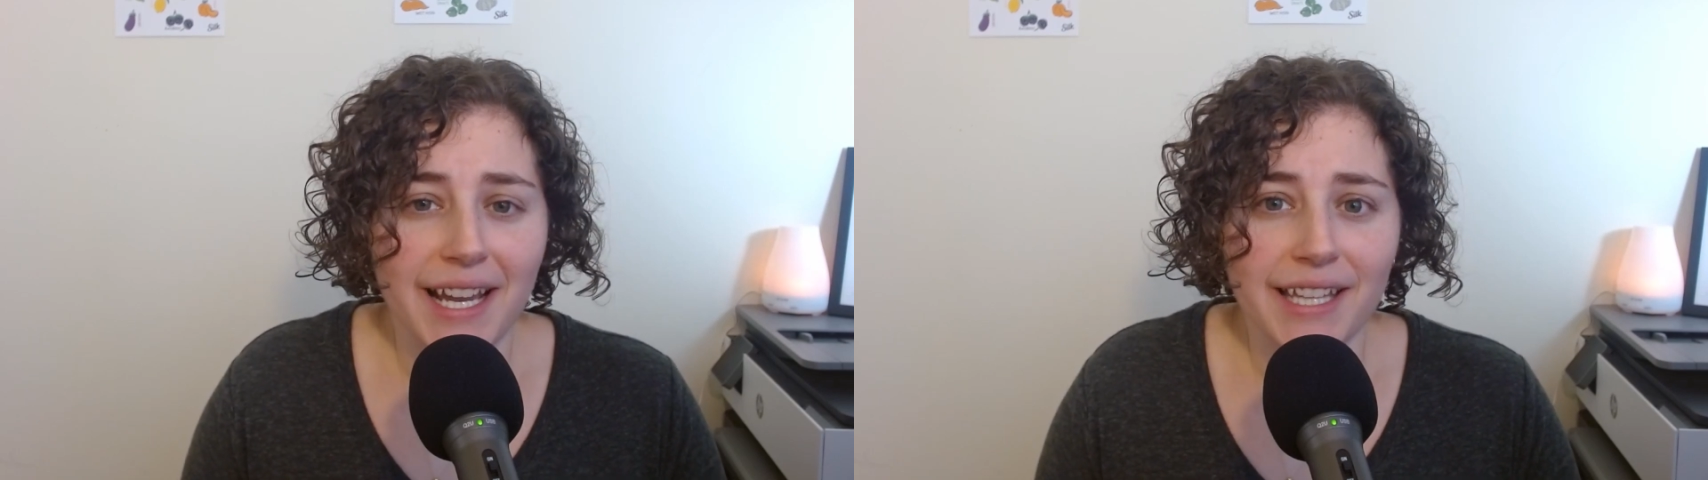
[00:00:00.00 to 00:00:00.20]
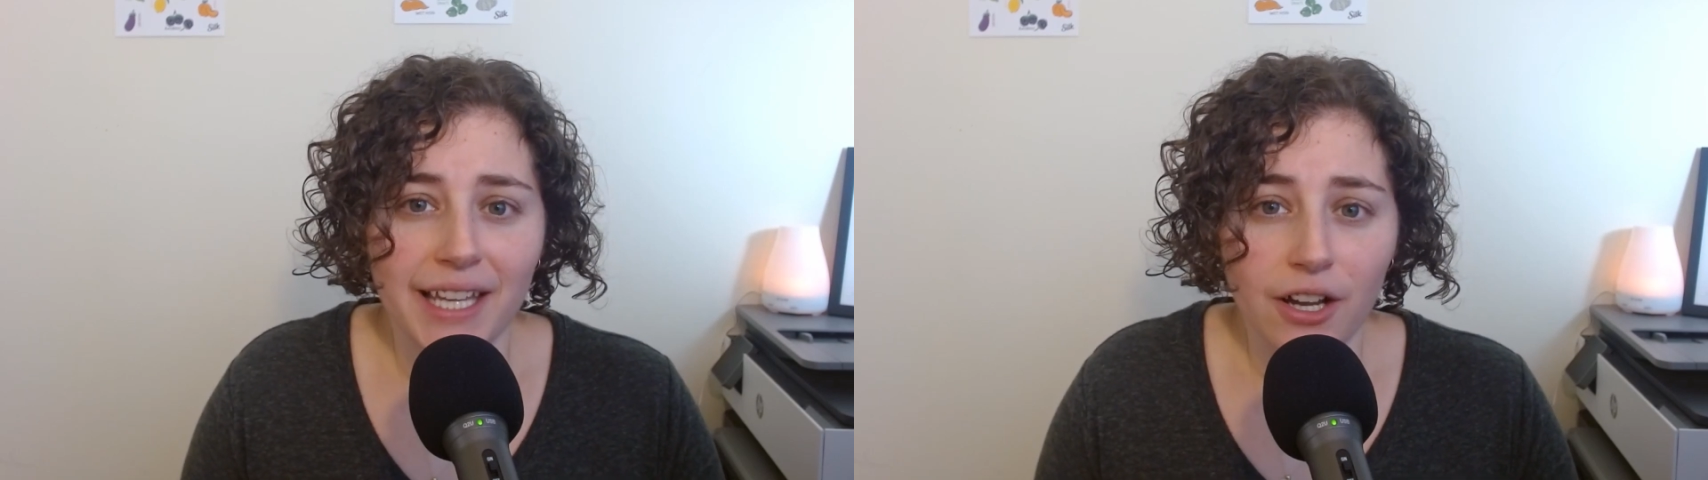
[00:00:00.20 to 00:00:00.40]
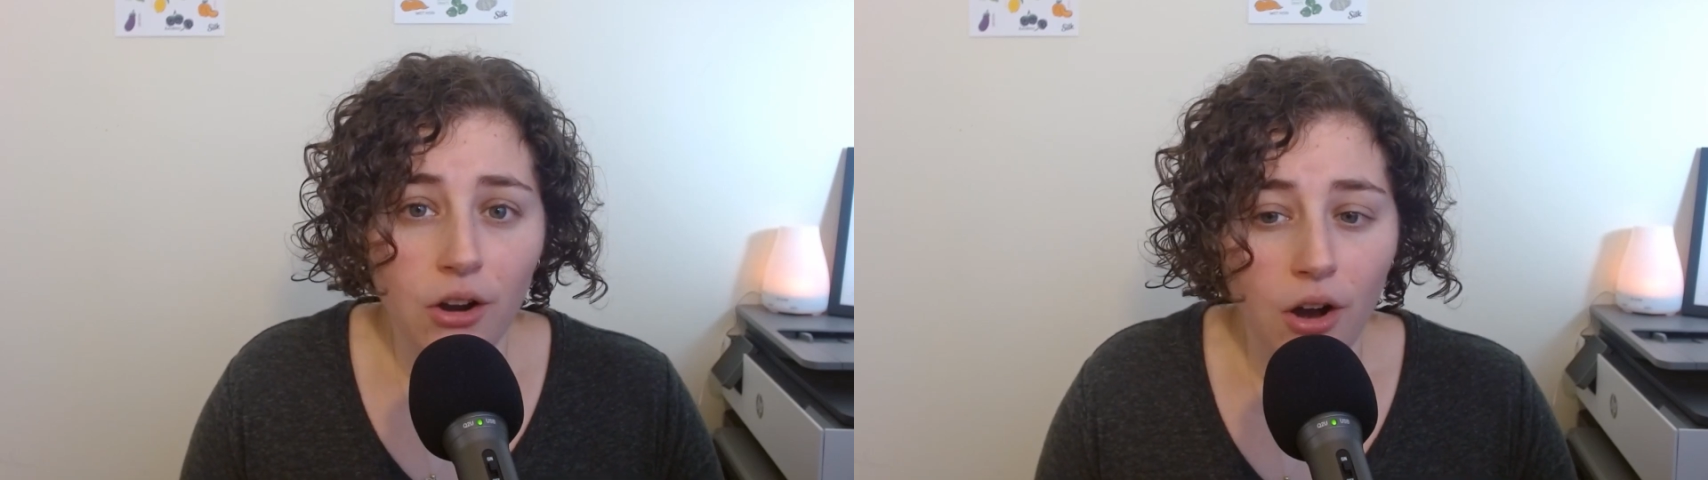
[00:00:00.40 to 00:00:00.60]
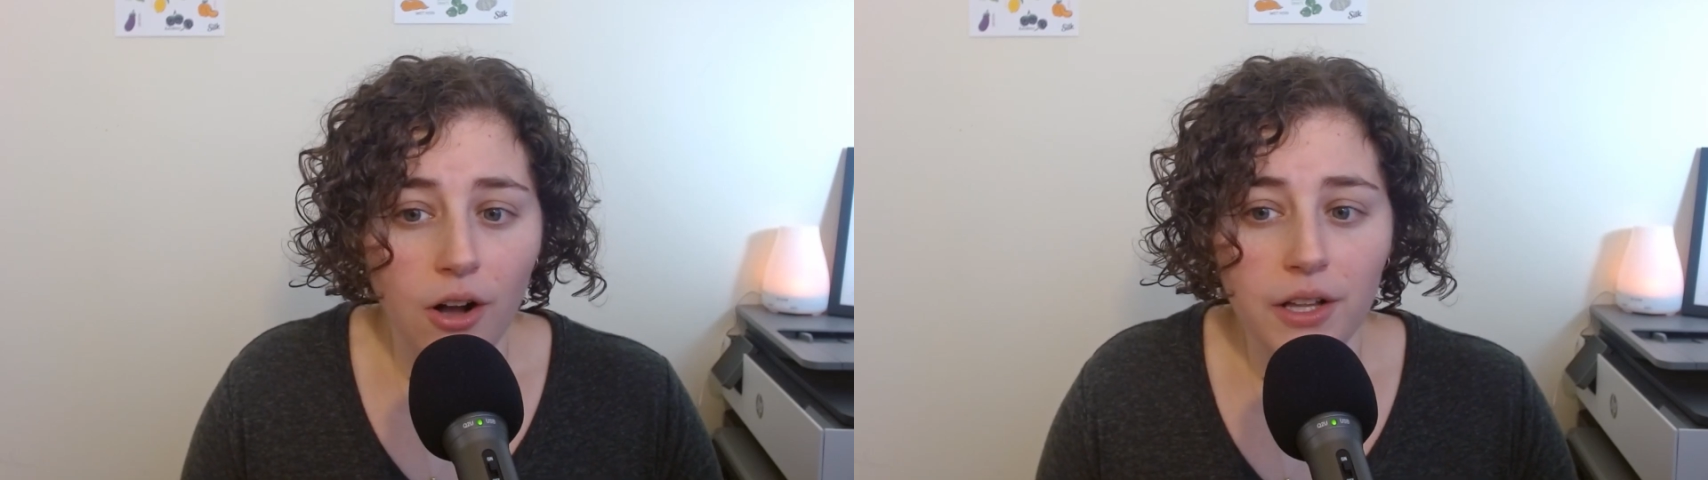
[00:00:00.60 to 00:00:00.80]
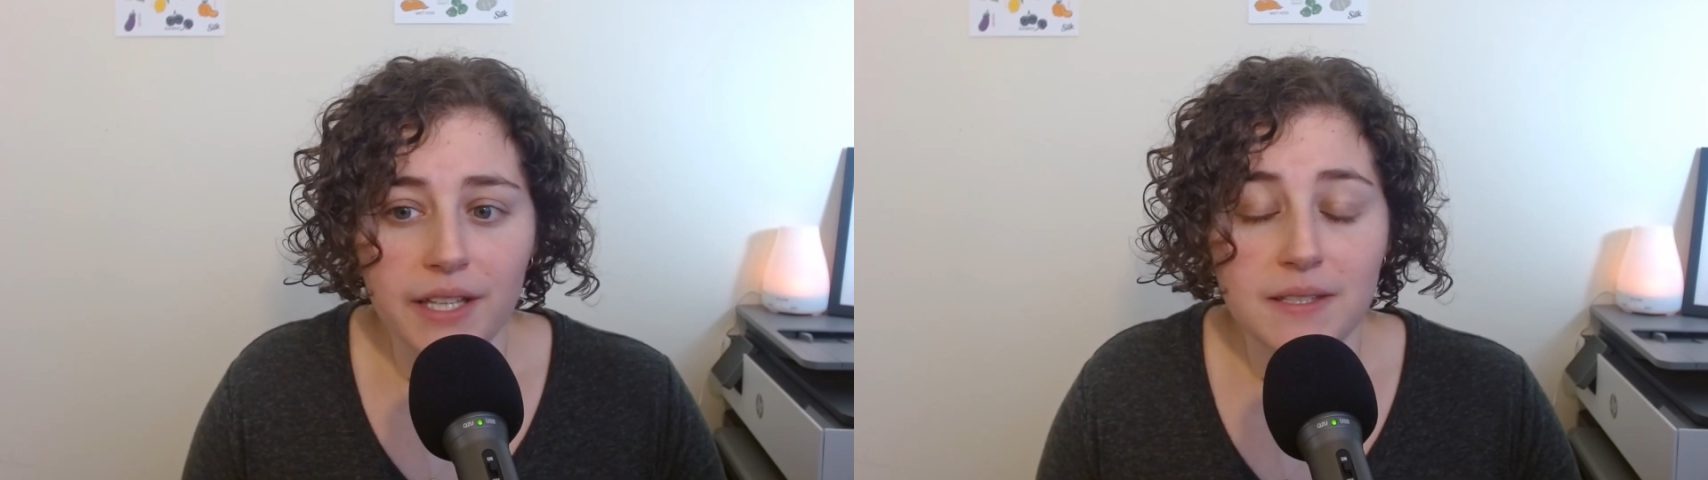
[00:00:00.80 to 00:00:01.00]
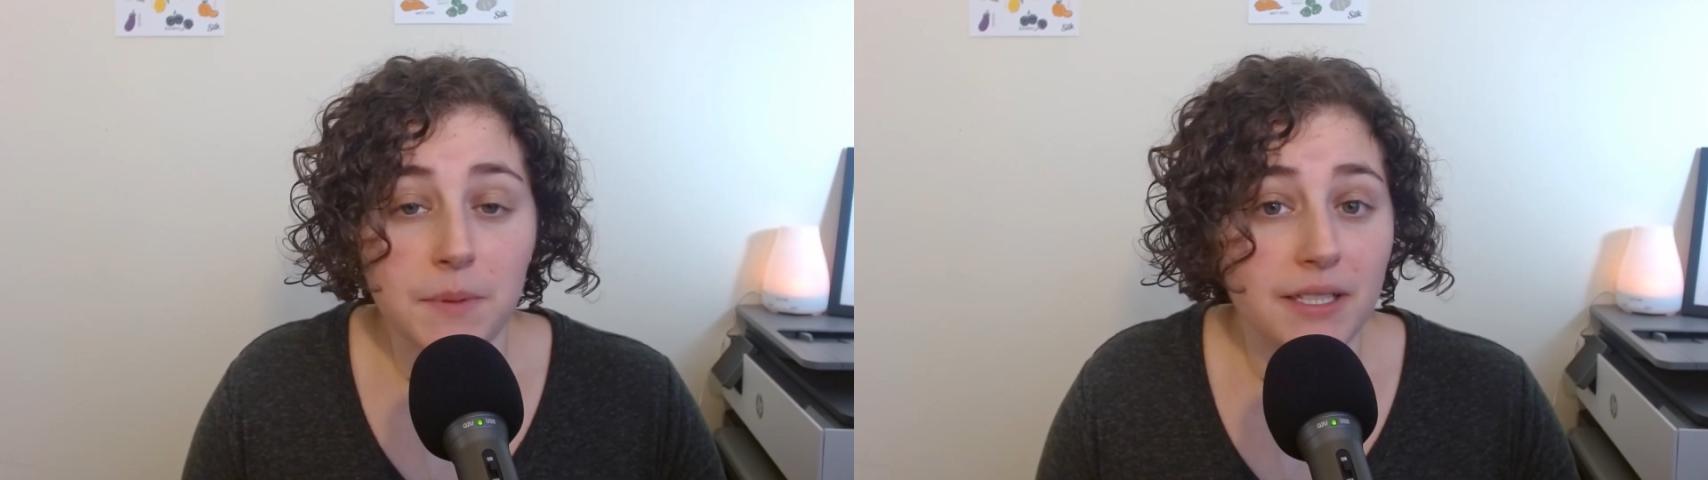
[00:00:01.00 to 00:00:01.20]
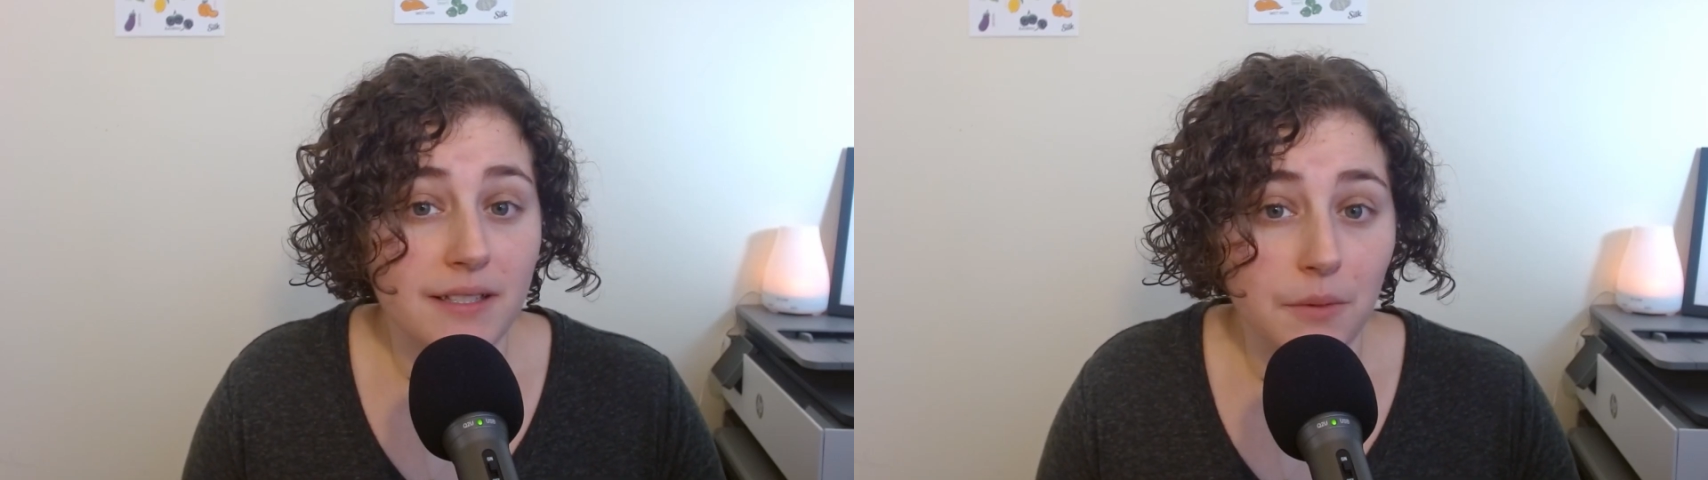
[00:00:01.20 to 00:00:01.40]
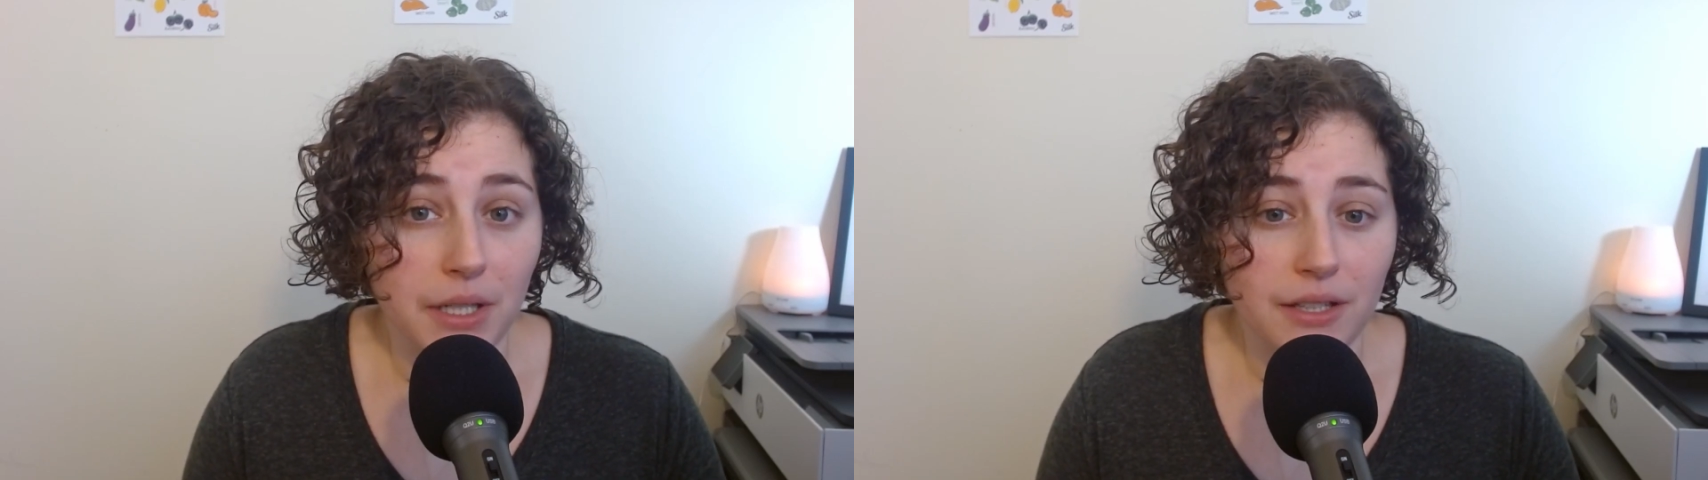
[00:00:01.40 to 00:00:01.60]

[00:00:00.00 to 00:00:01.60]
and then call and speak to someone at